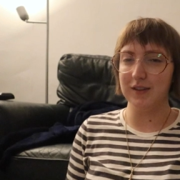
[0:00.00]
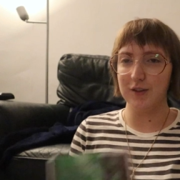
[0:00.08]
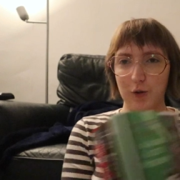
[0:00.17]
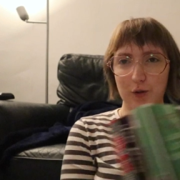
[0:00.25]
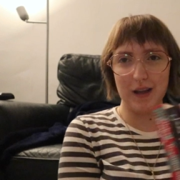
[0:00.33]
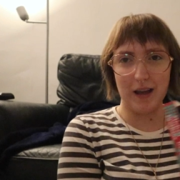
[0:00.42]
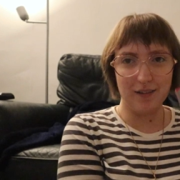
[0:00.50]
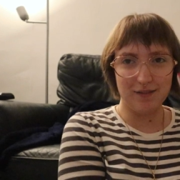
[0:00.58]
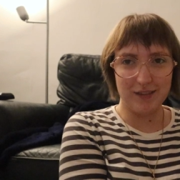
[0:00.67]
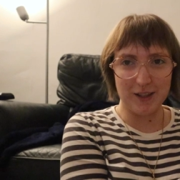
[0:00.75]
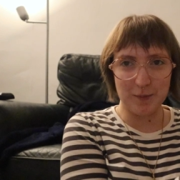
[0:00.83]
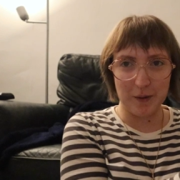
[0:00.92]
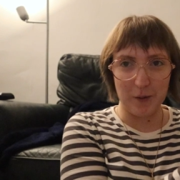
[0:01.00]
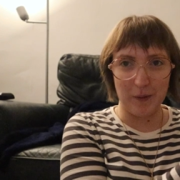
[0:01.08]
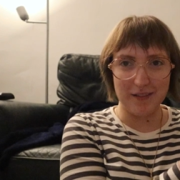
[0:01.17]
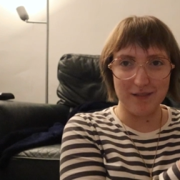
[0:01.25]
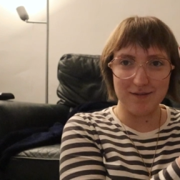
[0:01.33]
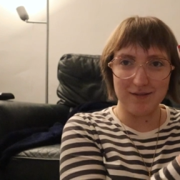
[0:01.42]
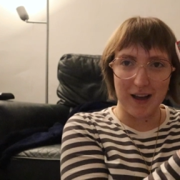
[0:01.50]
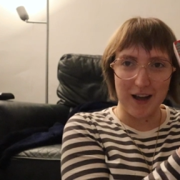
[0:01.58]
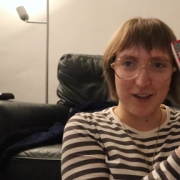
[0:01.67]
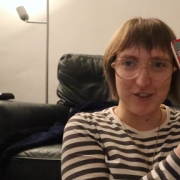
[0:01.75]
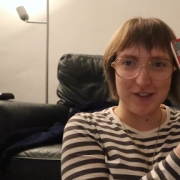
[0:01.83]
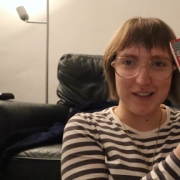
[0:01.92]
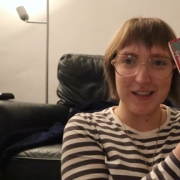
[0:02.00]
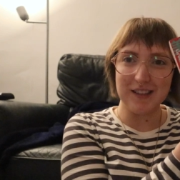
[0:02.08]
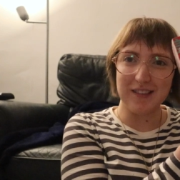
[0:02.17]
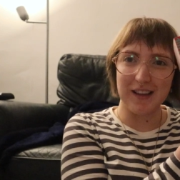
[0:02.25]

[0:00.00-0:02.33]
The whole day has been a win, actually.